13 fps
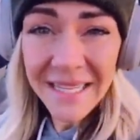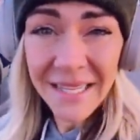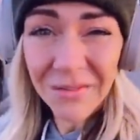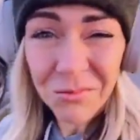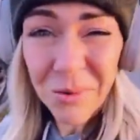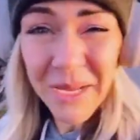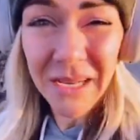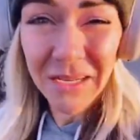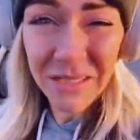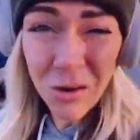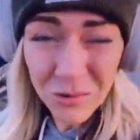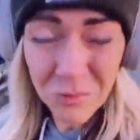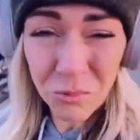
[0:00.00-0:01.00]
lift weight
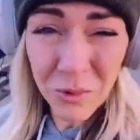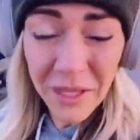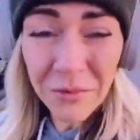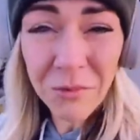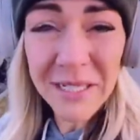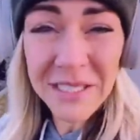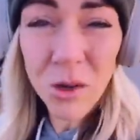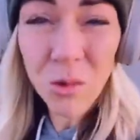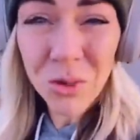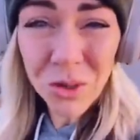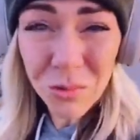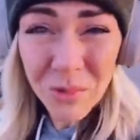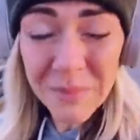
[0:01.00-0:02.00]
lift weights
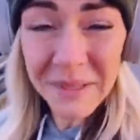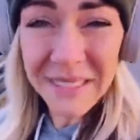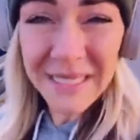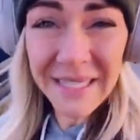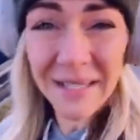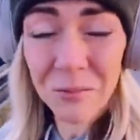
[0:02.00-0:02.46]
older women's